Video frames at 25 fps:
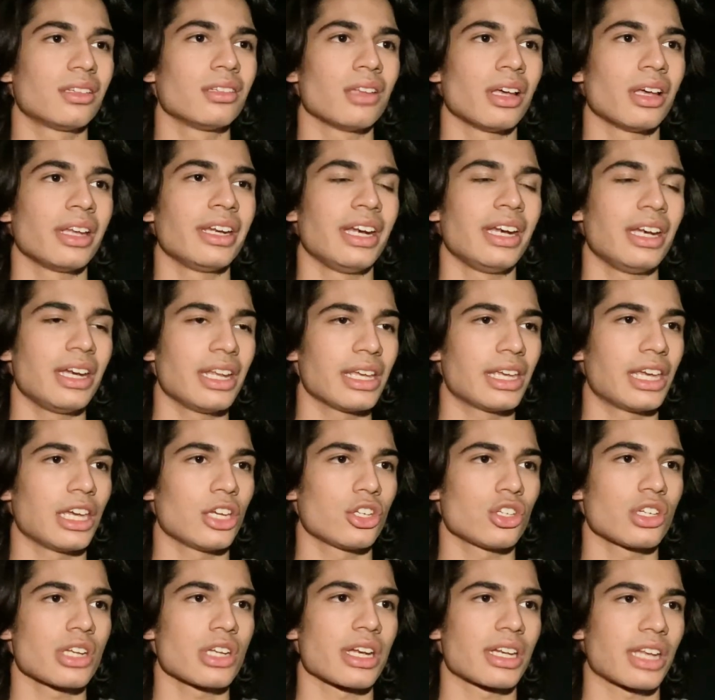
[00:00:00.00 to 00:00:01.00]
an
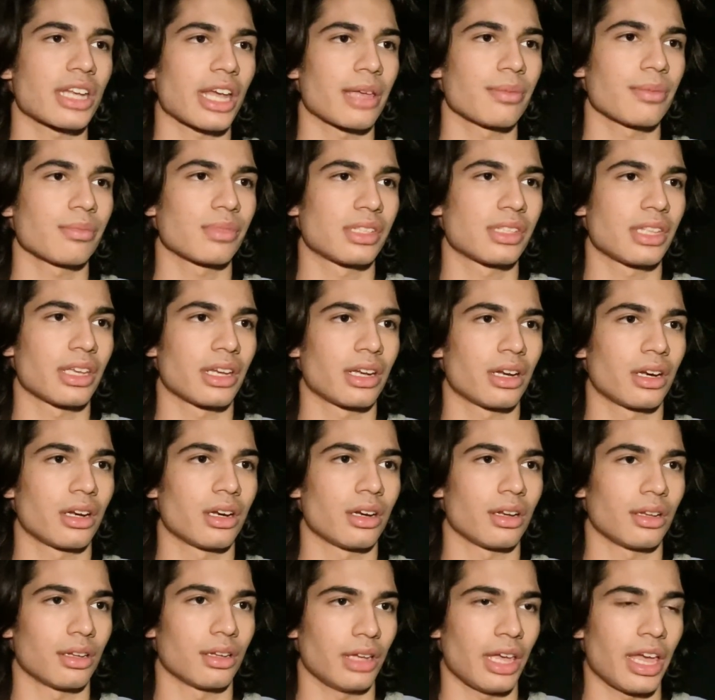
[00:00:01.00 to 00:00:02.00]
indication at times
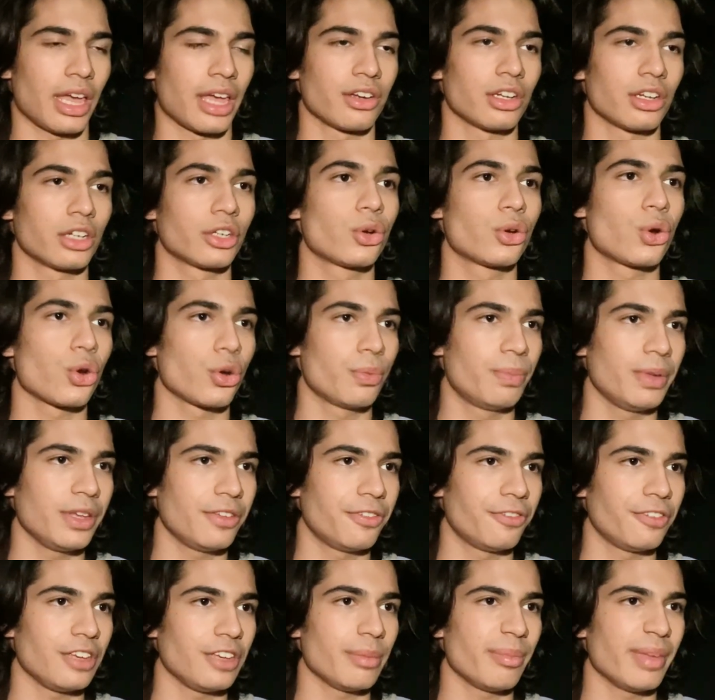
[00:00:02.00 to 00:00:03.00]
that Ariel could be
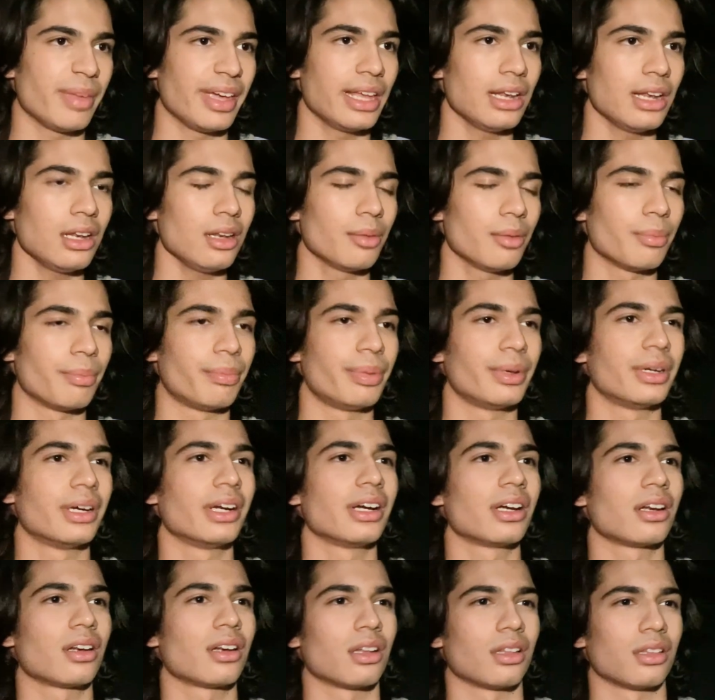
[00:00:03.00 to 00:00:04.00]
female,
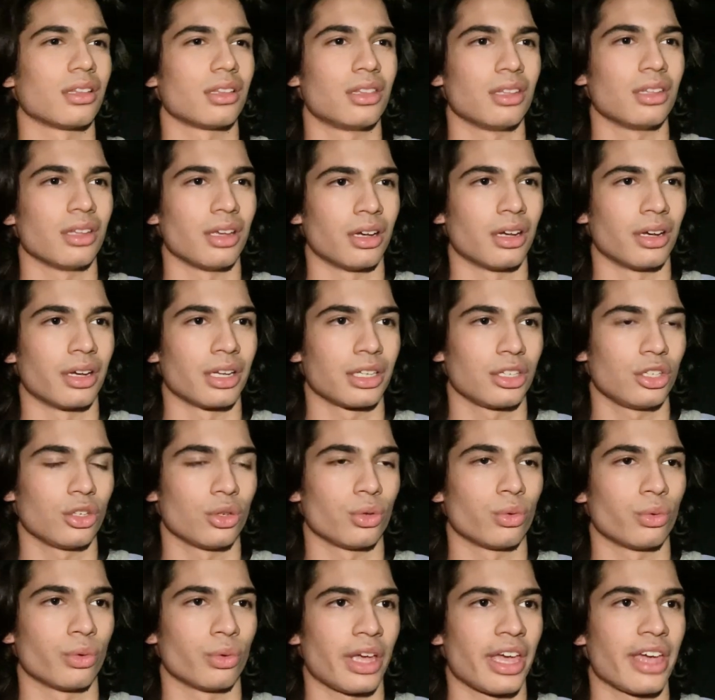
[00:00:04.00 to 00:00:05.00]
but, uh, you
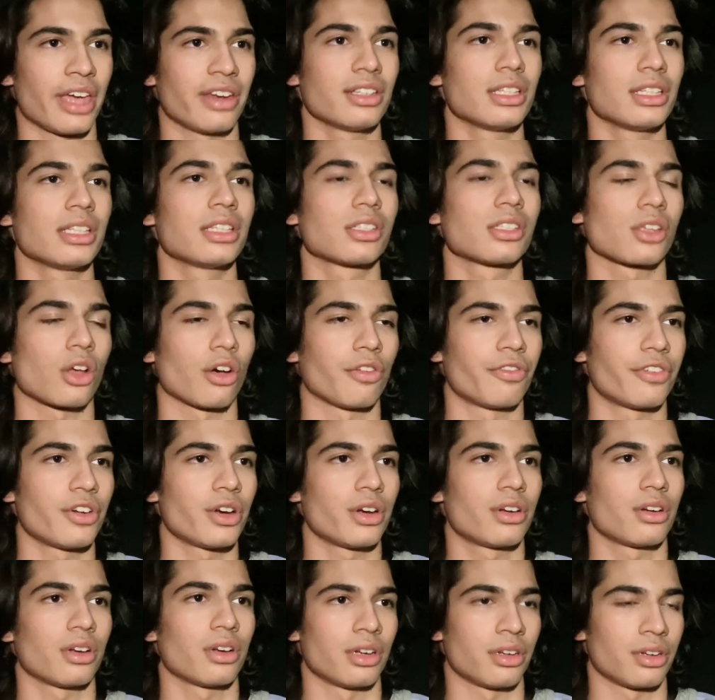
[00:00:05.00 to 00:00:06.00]
know, Ariel's
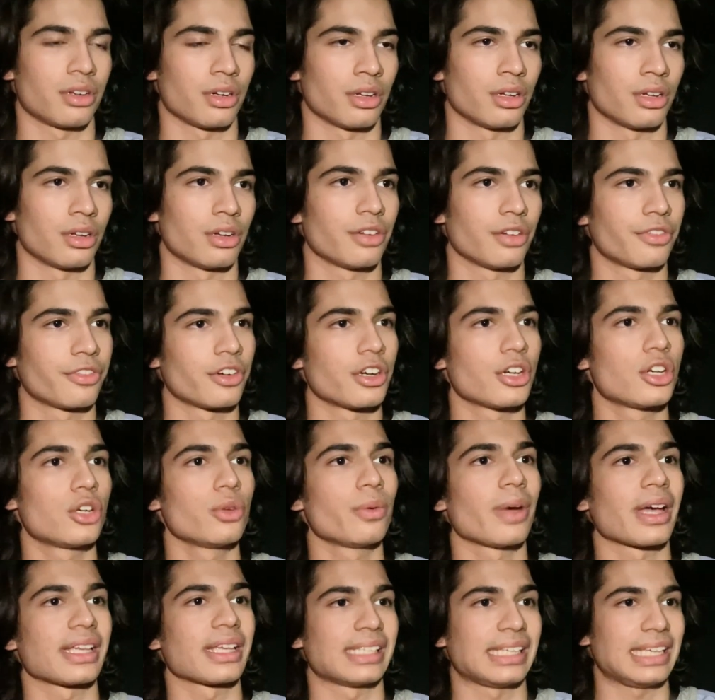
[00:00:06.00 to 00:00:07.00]
often uh, referred
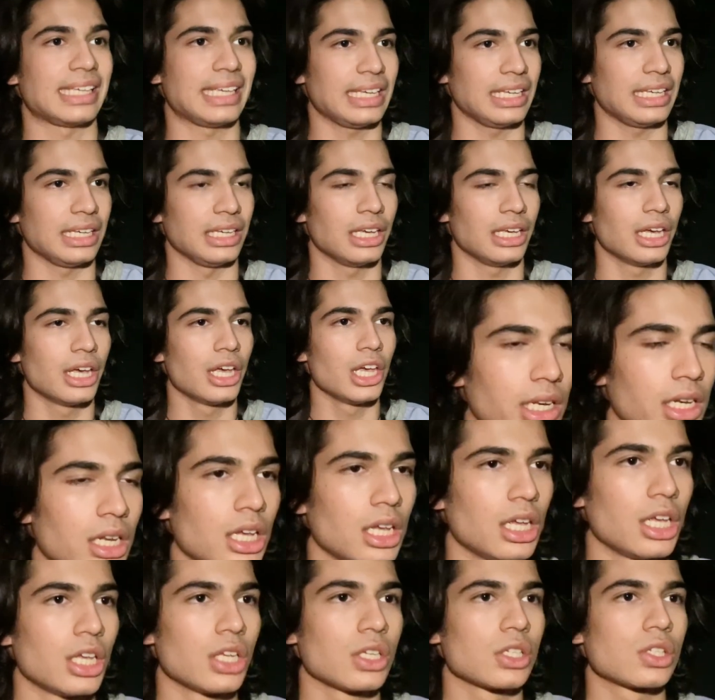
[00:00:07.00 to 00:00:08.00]
to as he.
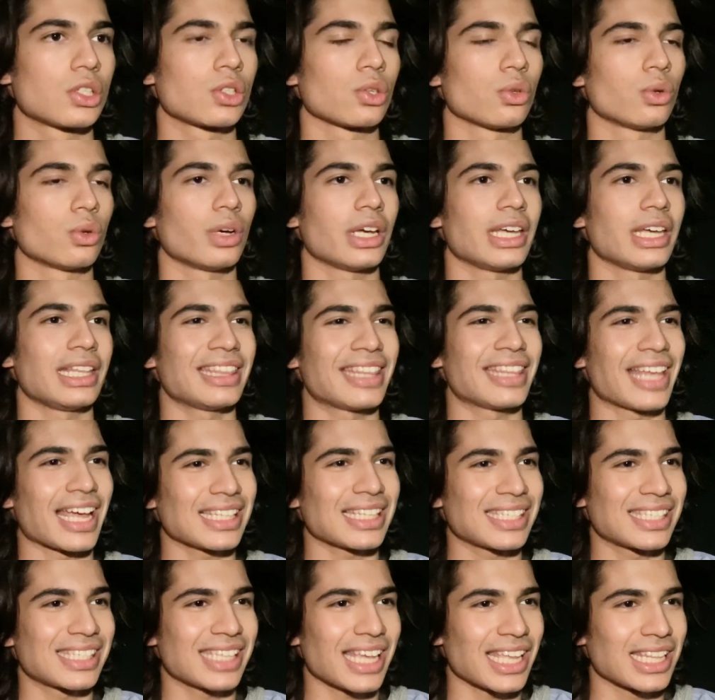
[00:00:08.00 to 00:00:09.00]
So in
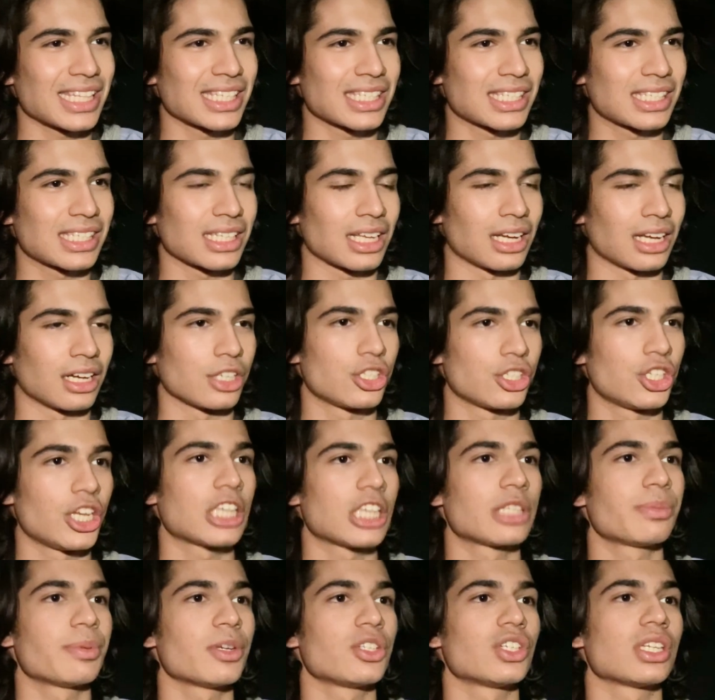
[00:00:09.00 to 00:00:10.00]
that sense, uh,
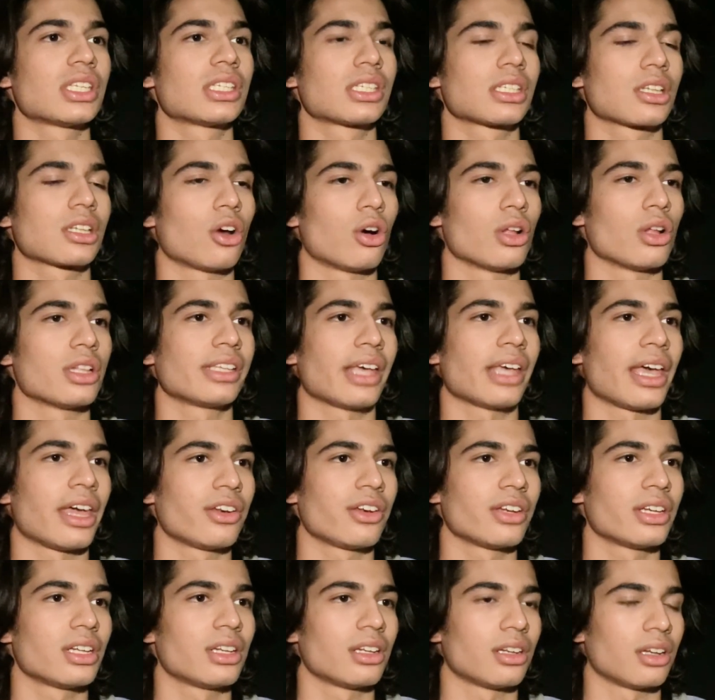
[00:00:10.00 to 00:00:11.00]
Shakespeare just calls
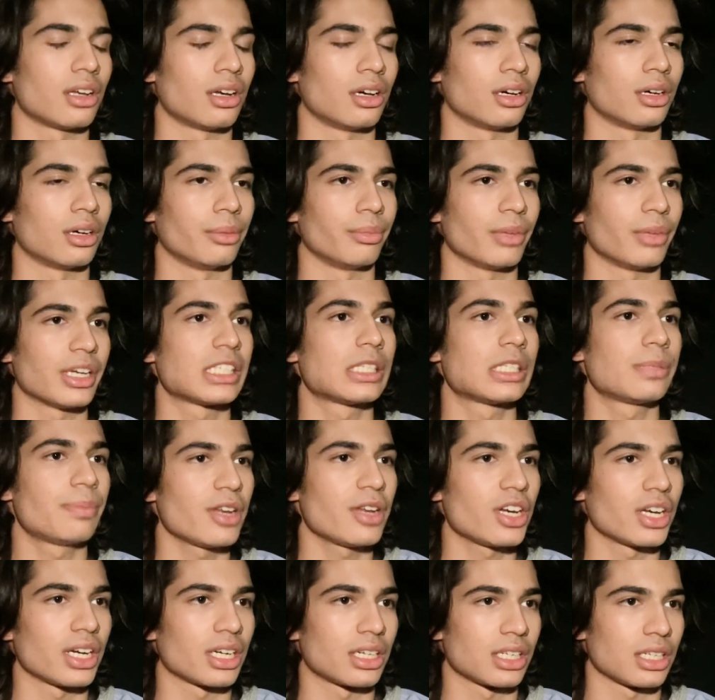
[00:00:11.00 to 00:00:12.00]
Ariel um, a
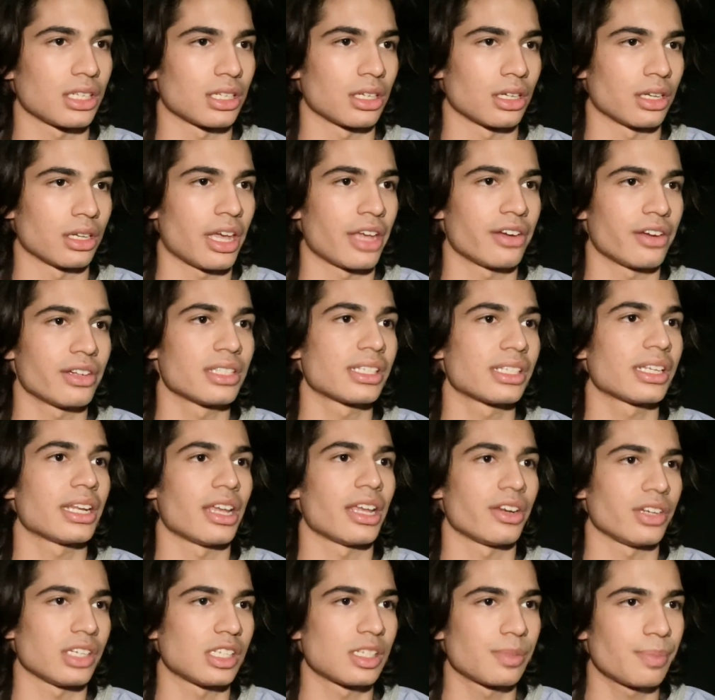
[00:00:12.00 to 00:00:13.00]
spirit. Uh, Ariel's an
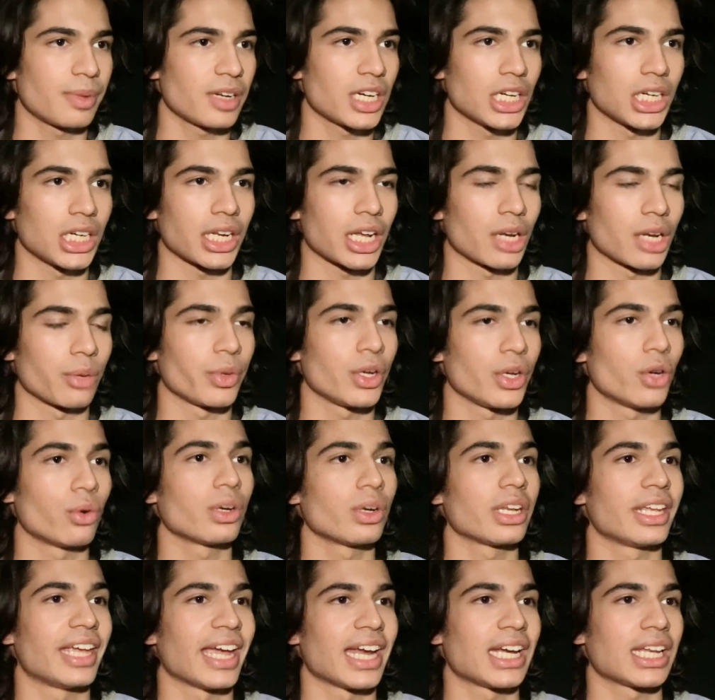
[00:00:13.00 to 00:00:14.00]
airy spirit, and we
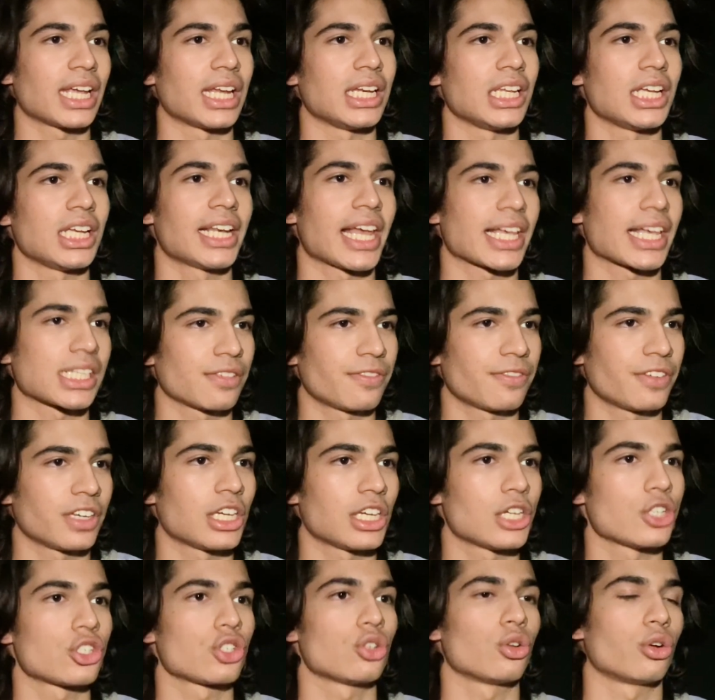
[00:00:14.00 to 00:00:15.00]
don't get any
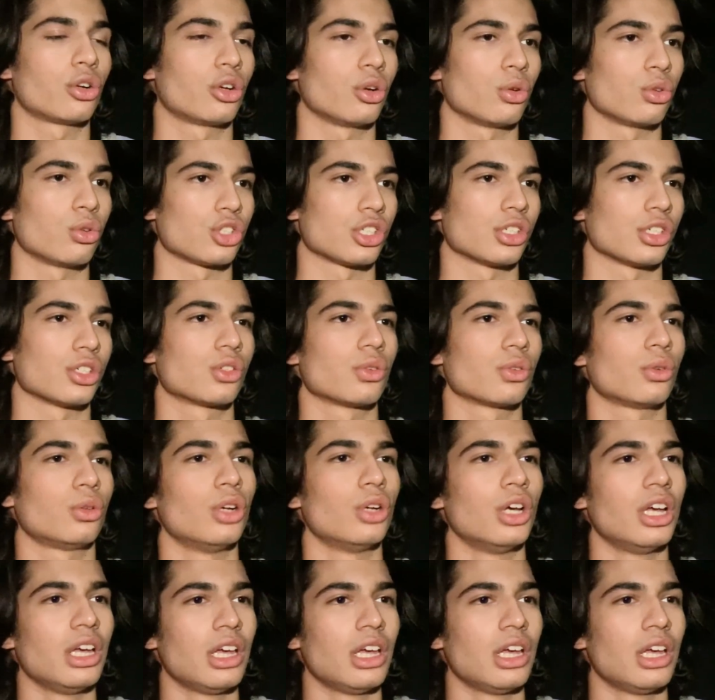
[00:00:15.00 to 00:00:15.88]
classification or closure. So